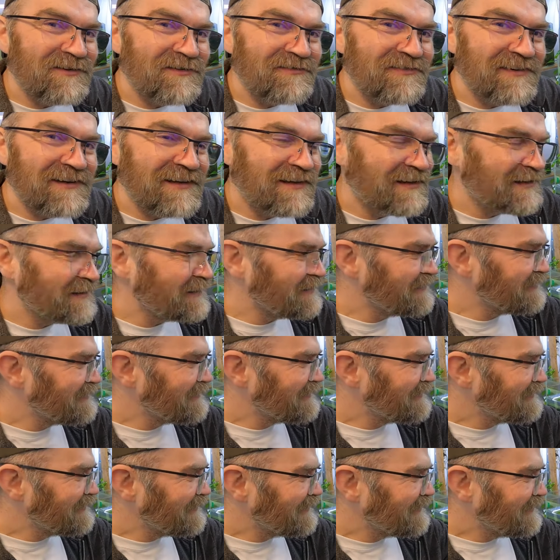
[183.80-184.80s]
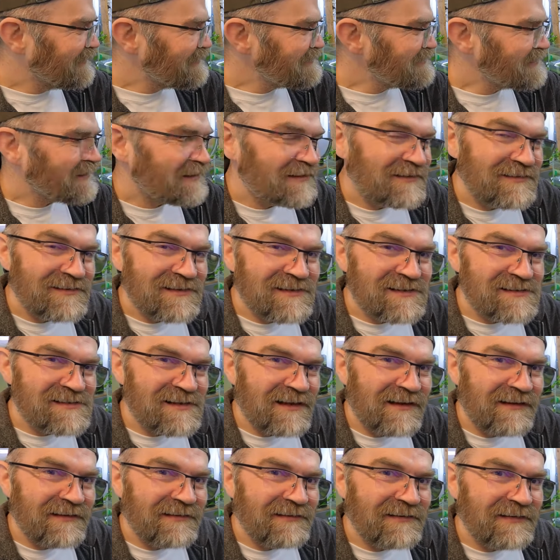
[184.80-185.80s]
over here isn't actually
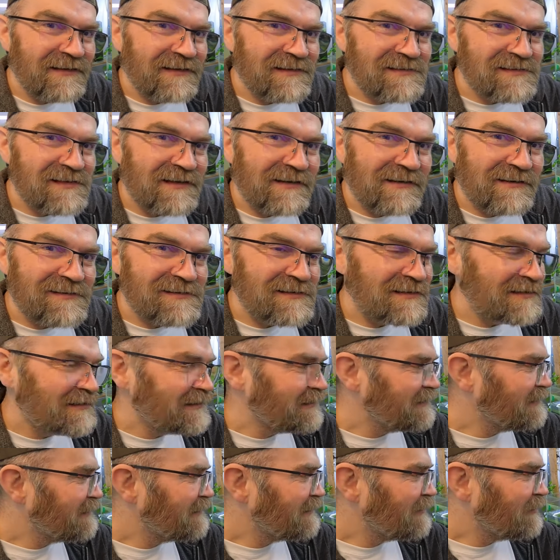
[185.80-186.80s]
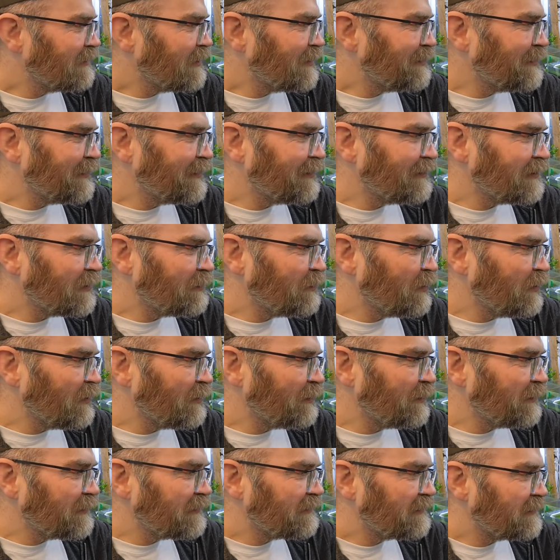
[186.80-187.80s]
sand, it's actually opae ula
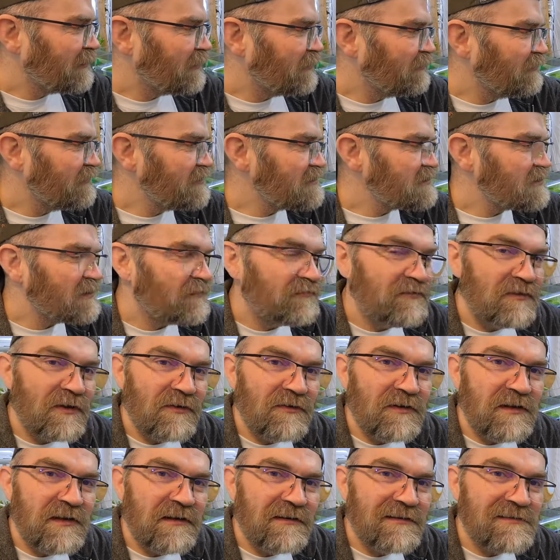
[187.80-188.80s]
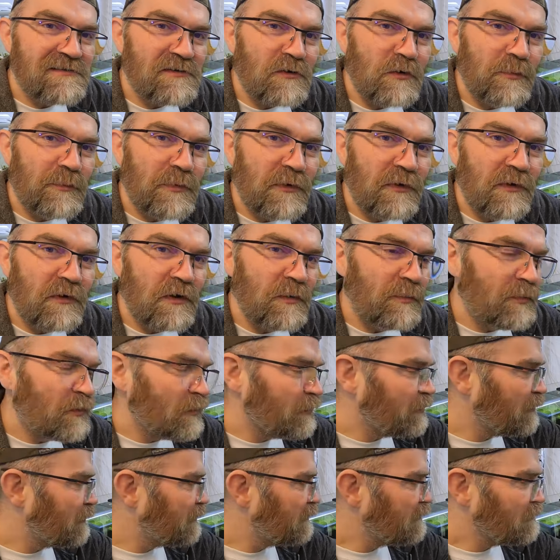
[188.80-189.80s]
poop. All this stuff down here is opae ula
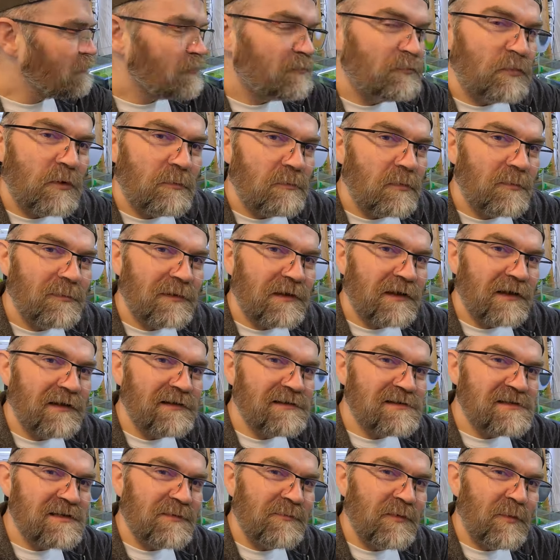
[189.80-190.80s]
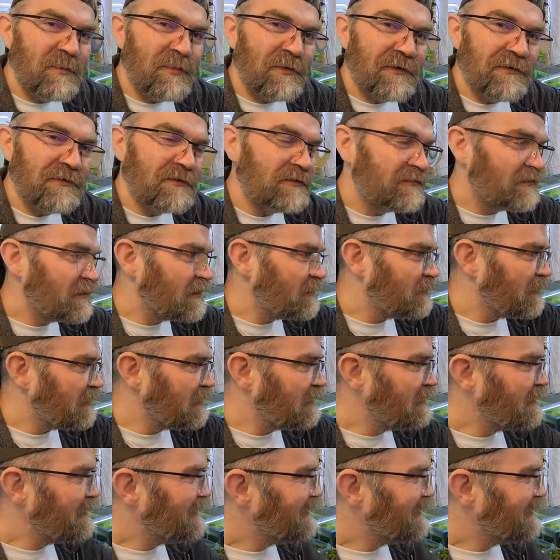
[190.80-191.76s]
poop. You probably can't see me pointing over there, but